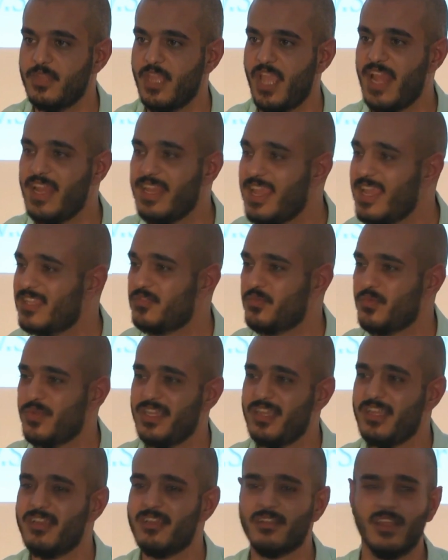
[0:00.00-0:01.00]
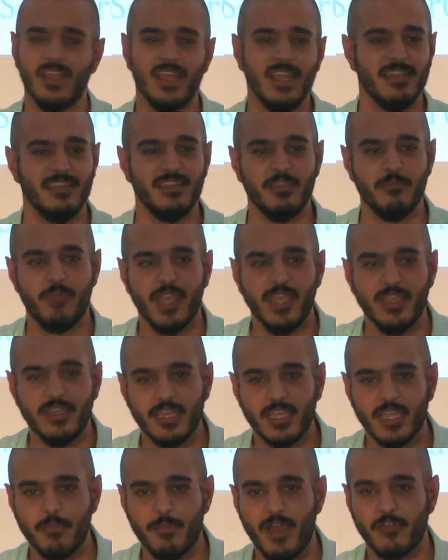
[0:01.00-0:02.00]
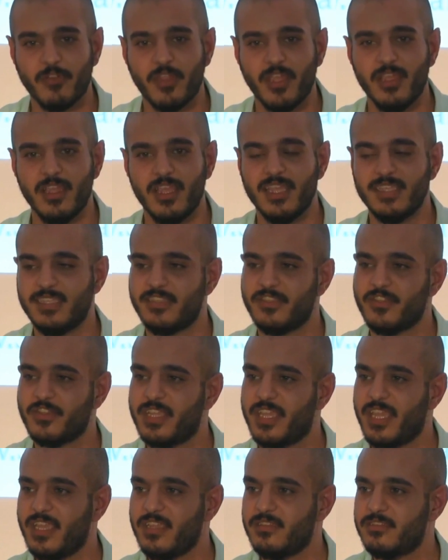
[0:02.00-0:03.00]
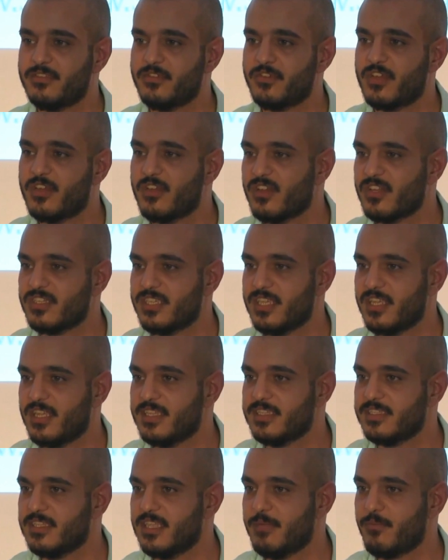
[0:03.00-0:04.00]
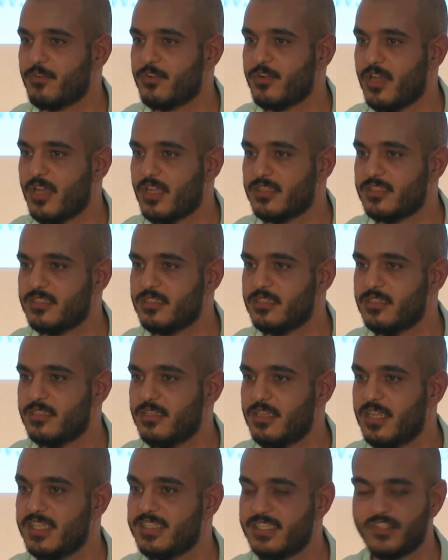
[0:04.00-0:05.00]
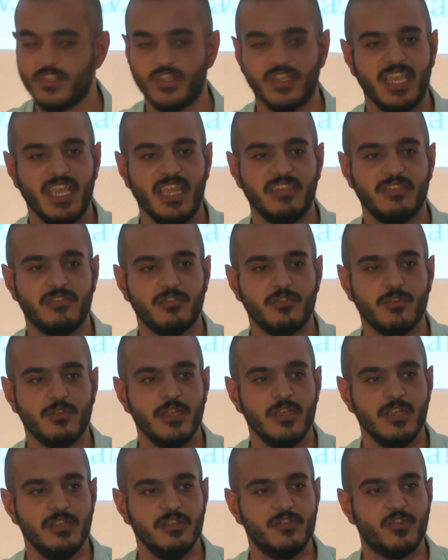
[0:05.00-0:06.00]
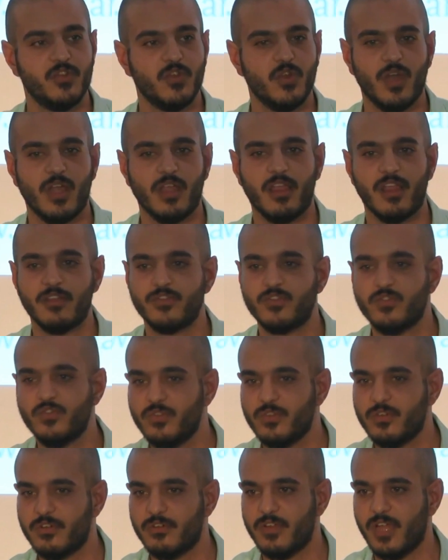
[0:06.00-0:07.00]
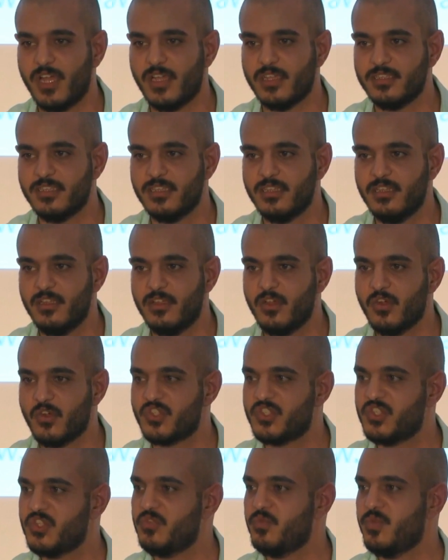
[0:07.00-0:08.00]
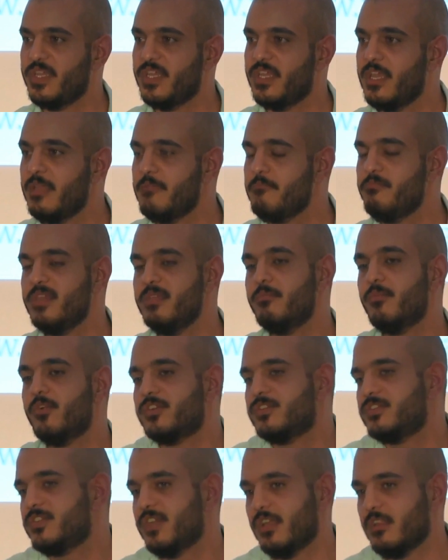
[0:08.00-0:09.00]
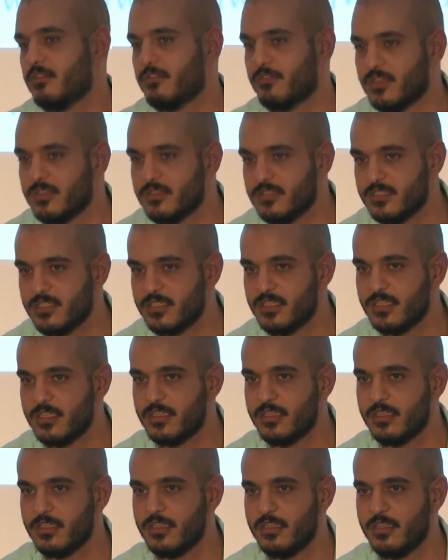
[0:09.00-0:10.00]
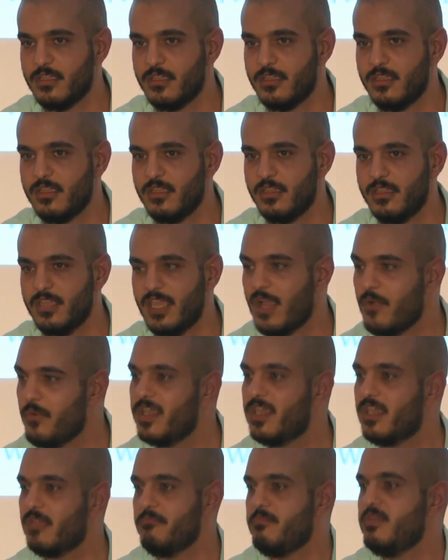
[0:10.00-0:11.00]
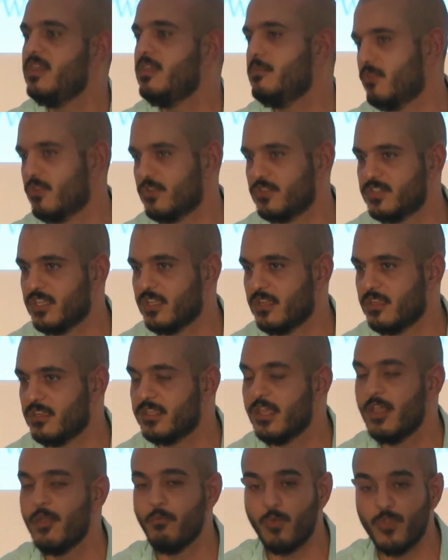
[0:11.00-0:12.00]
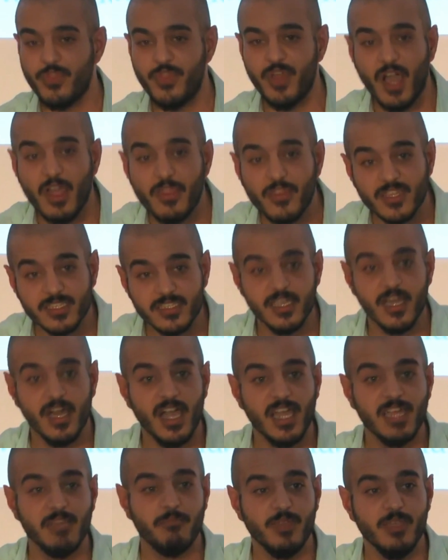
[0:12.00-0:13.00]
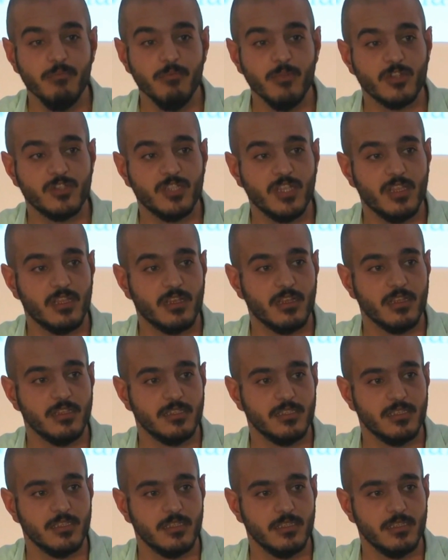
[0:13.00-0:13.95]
And yet we hear debating about, is it okay to curse at Islam or not? Is it okay to draw a cartoon or not? Or should we be more tolerant? Yeah, we can be more tolerant. Would the other side be more tolerant?